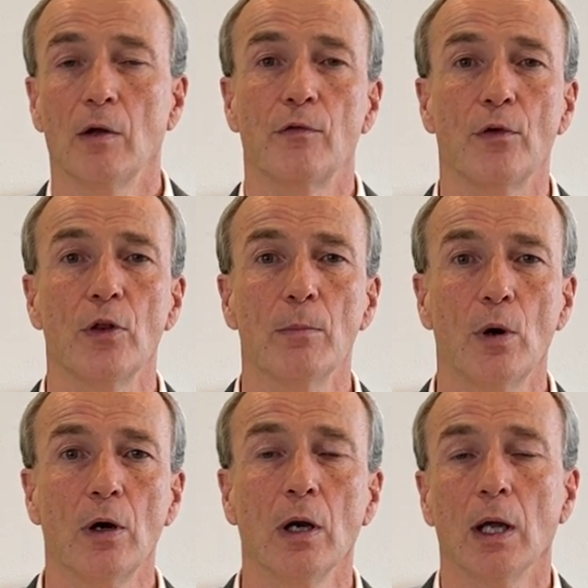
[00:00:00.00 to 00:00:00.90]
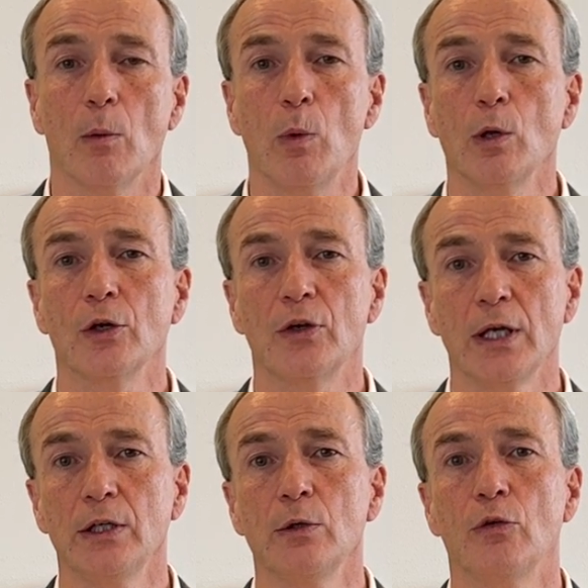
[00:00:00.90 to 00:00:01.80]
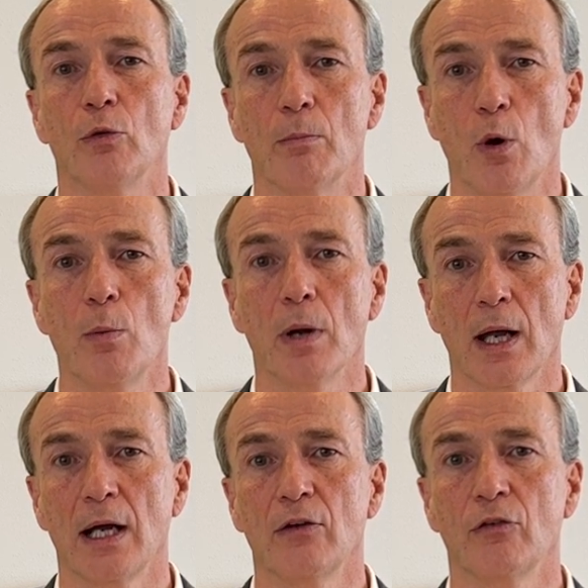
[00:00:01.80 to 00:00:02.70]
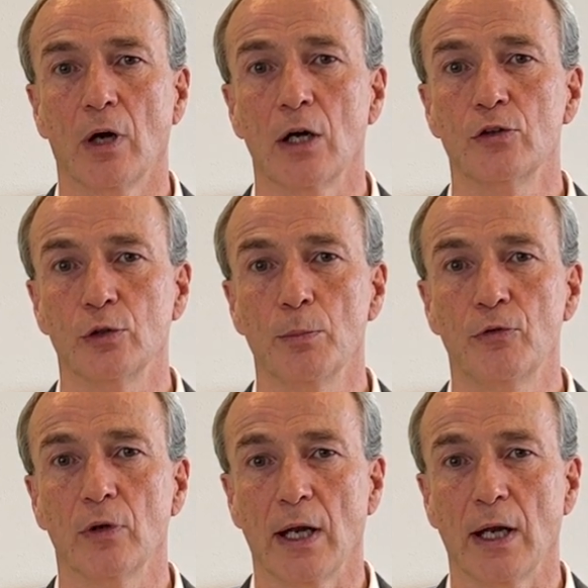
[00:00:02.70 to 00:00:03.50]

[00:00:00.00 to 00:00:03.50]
Furthermore, we'll continue to mobilize our troops,